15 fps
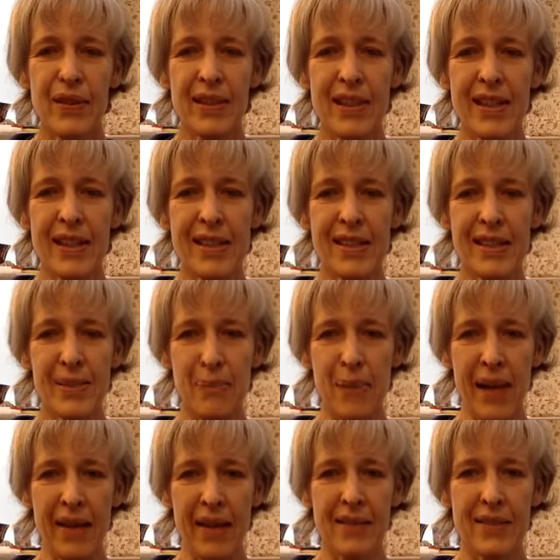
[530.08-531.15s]
knees are
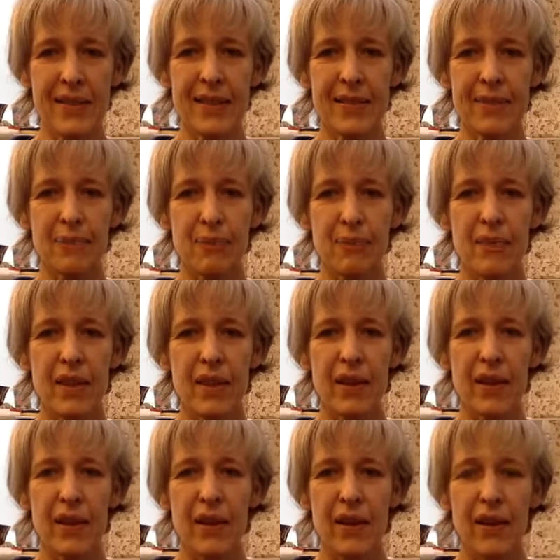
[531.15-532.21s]
bent,
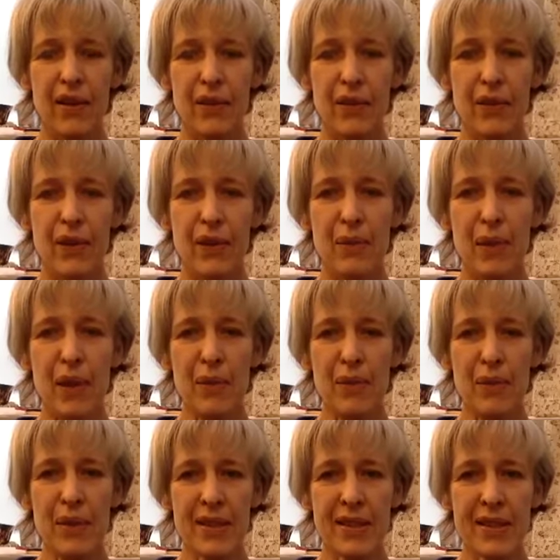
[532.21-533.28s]
for a
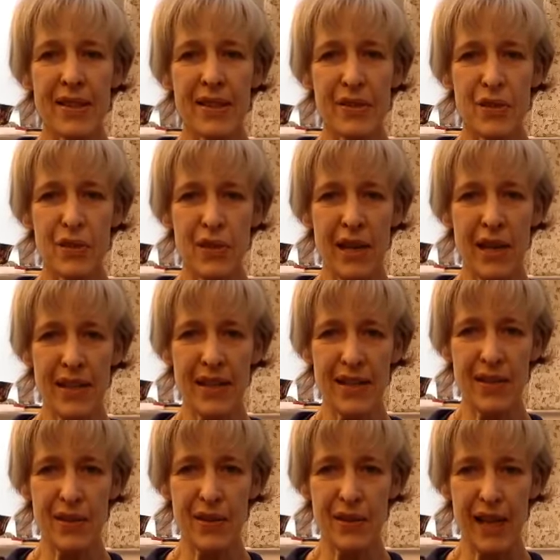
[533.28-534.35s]
moment
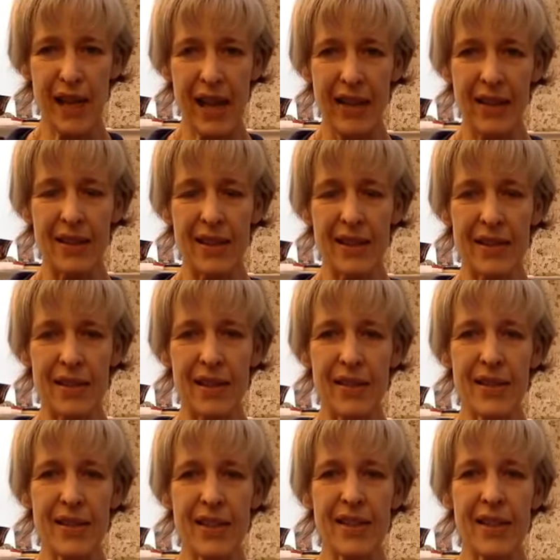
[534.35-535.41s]
straighten your legs and
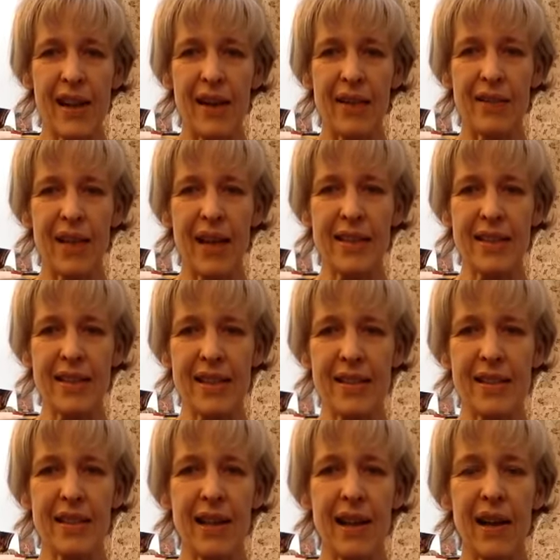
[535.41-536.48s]
notice how that
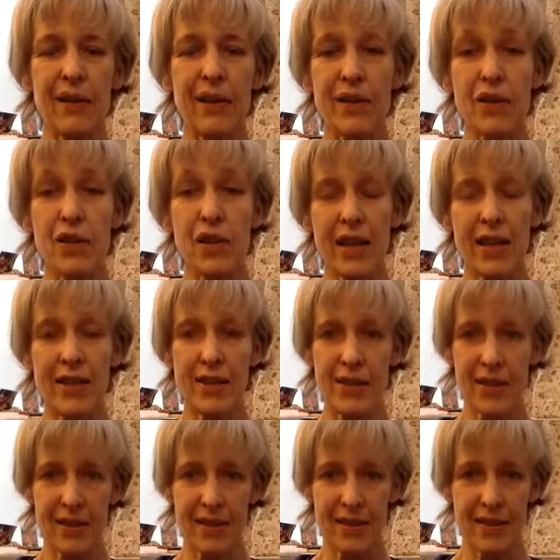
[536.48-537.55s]
is and how it
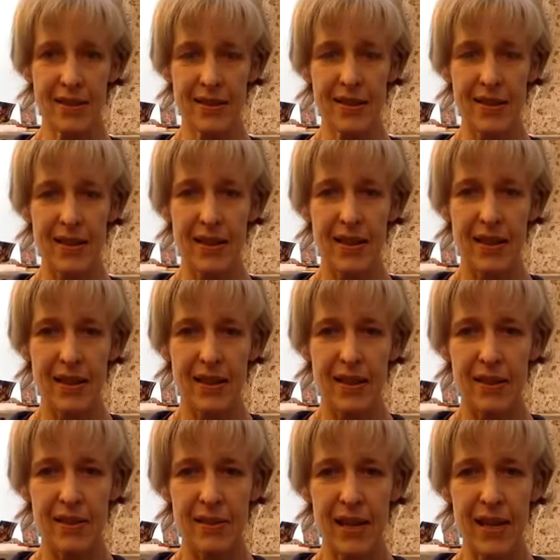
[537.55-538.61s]
changes
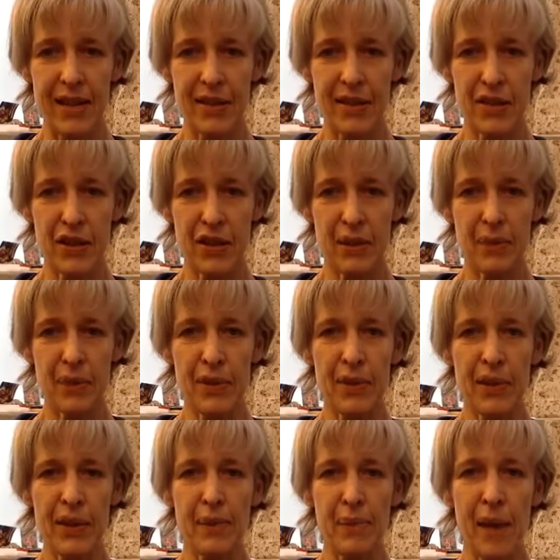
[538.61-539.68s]
the relationship
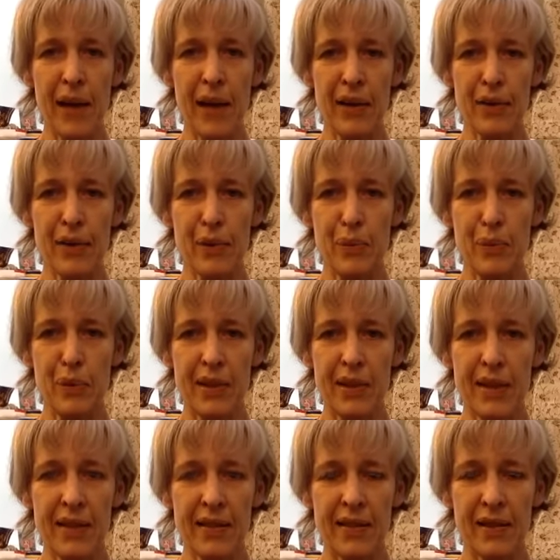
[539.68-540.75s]
between the back of your body
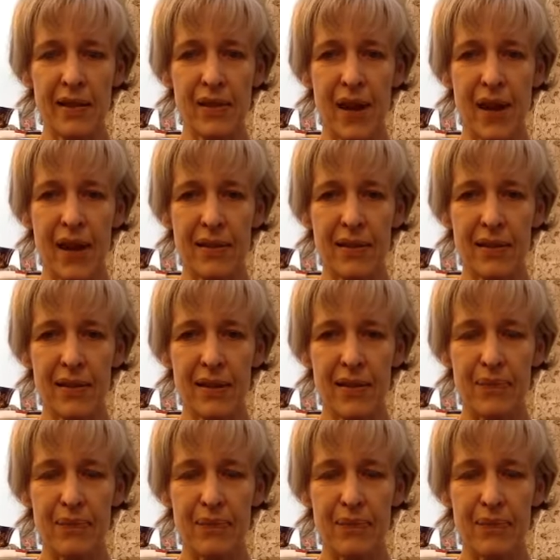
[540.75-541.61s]
and the ground.